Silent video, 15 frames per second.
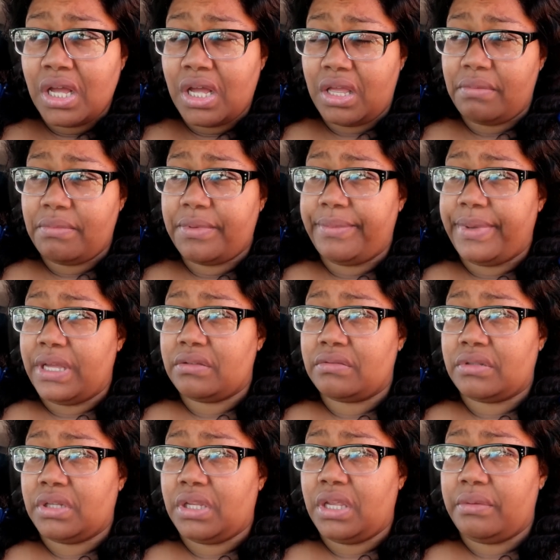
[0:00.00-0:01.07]
I am
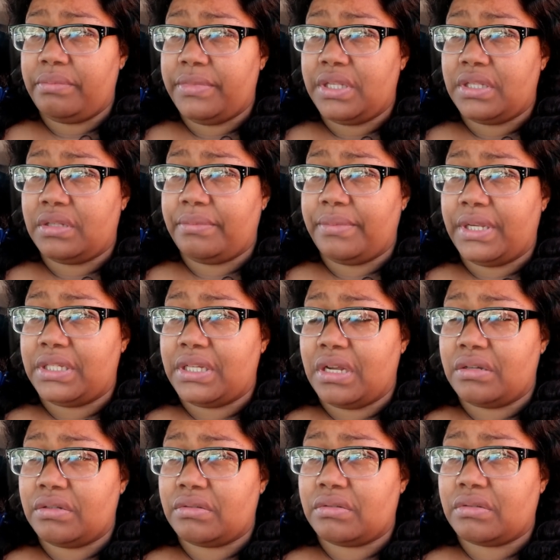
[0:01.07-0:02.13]
about to get me some
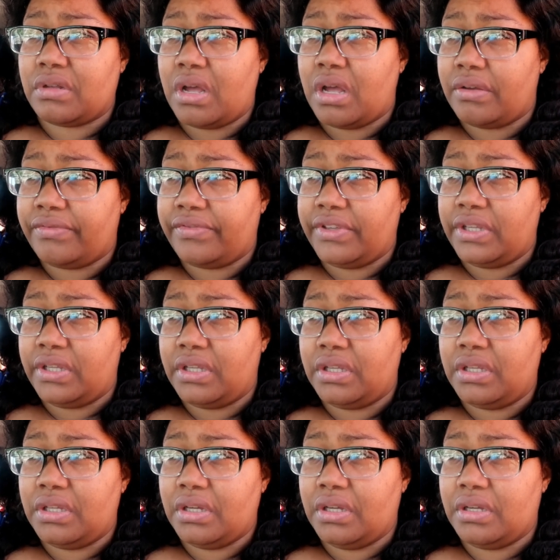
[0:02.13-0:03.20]
McDonald's
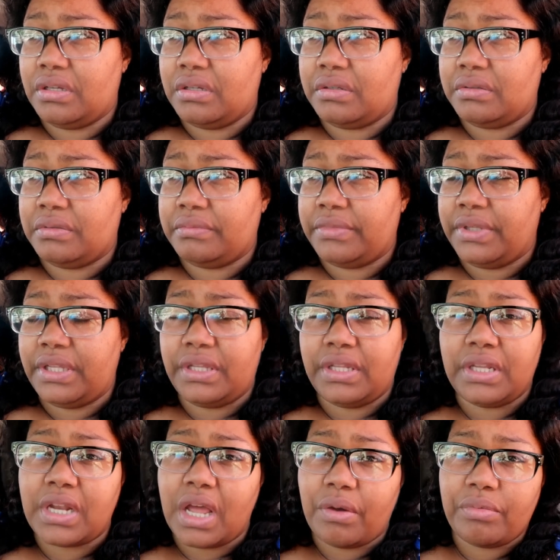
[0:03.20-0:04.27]
coffee, um, and
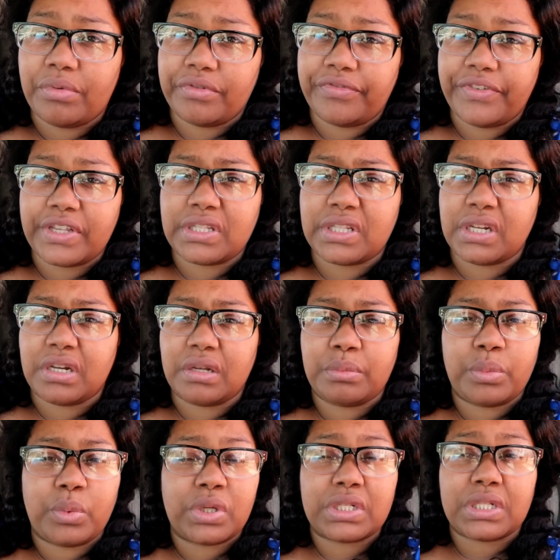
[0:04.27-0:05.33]
then I will fix it up
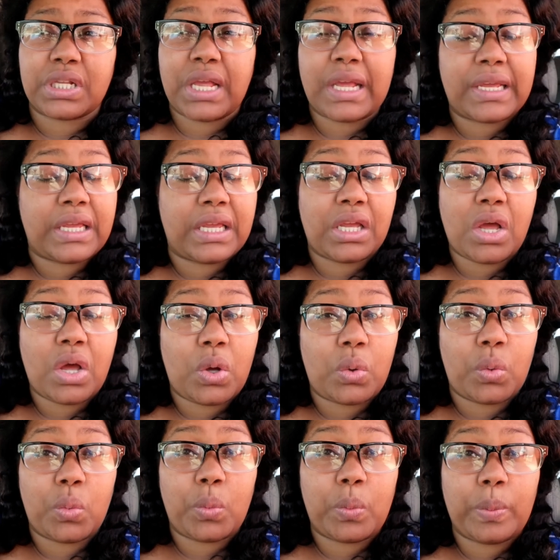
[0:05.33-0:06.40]
once I get
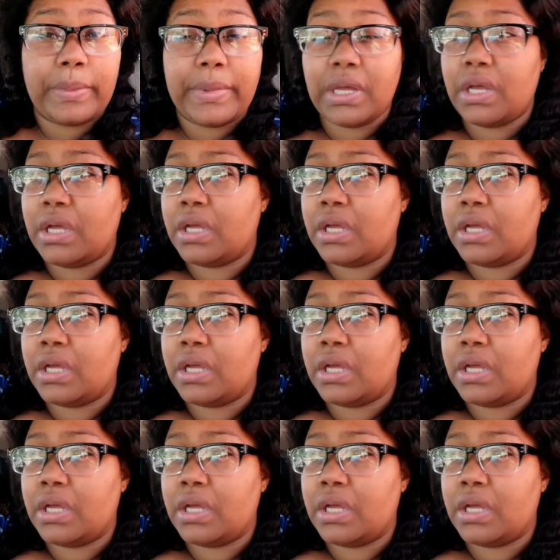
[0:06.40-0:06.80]
home.